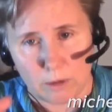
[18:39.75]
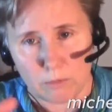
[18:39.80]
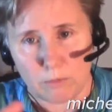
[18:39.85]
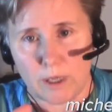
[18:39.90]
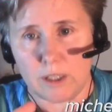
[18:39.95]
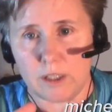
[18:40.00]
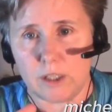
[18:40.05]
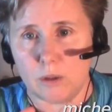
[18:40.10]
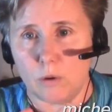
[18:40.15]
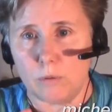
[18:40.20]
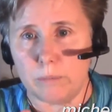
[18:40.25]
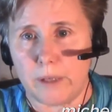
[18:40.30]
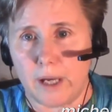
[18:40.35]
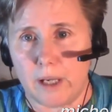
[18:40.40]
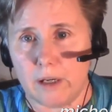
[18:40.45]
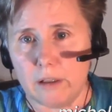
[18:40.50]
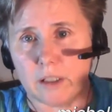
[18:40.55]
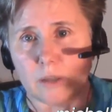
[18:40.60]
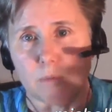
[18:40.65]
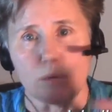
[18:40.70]
ran the old
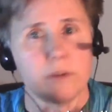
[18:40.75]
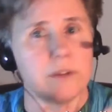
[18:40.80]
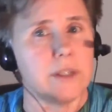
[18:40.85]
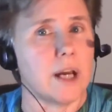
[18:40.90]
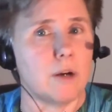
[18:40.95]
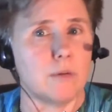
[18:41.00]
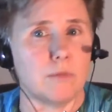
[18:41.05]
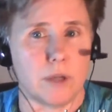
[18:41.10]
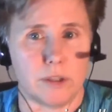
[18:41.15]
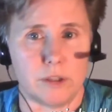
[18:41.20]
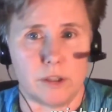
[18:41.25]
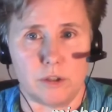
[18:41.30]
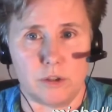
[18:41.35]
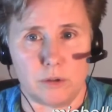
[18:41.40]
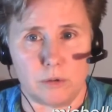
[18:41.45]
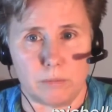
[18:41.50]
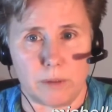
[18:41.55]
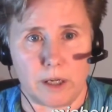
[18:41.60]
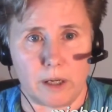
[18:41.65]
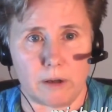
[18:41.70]
pattern, it will now run the
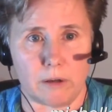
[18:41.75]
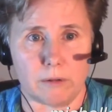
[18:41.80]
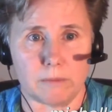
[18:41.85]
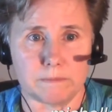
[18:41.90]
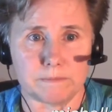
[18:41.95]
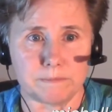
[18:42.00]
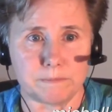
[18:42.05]
new pattern.